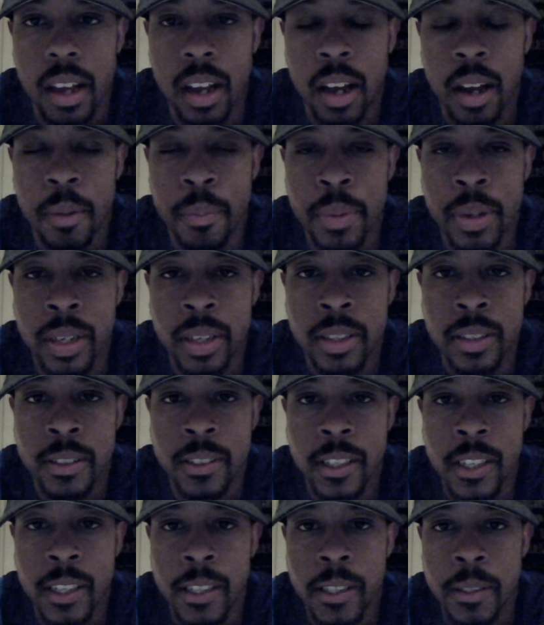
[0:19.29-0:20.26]
I've
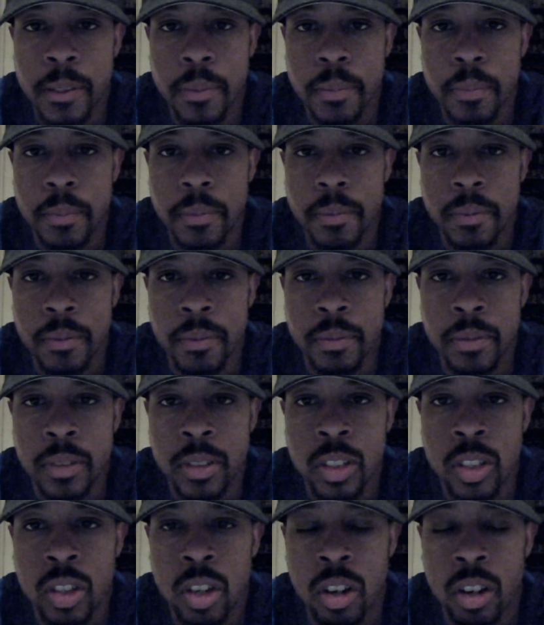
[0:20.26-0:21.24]
been
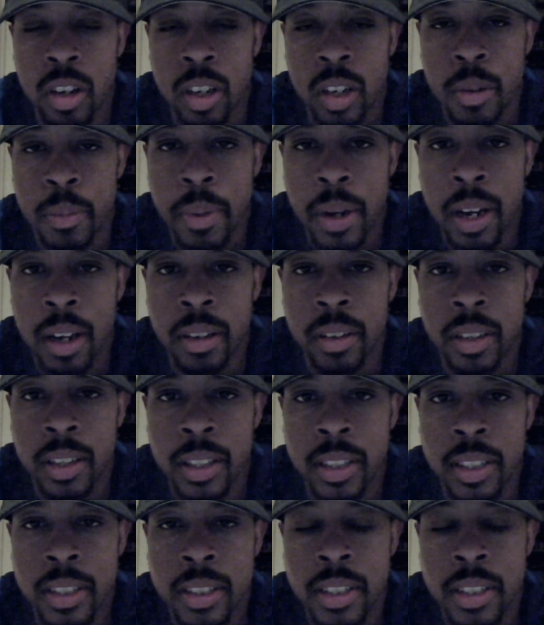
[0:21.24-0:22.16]
talking about